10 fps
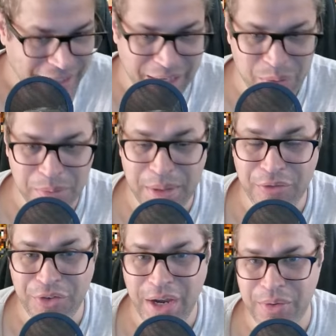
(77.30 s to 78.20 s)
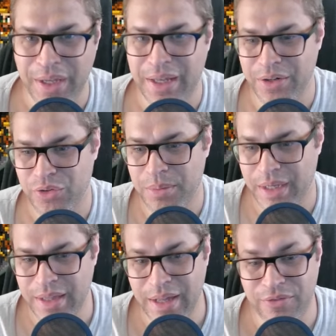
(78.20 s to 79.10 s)
it would be very hard to
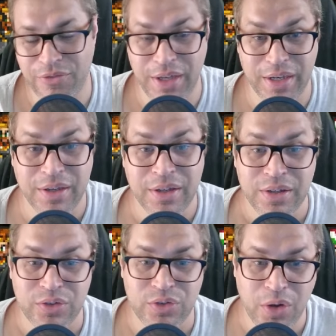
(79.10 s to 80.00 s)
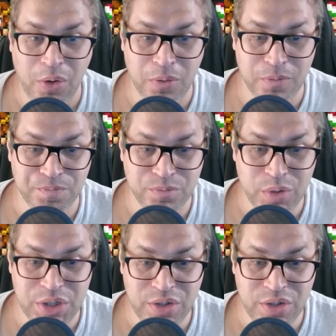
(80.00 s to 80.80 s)
make that thing. So we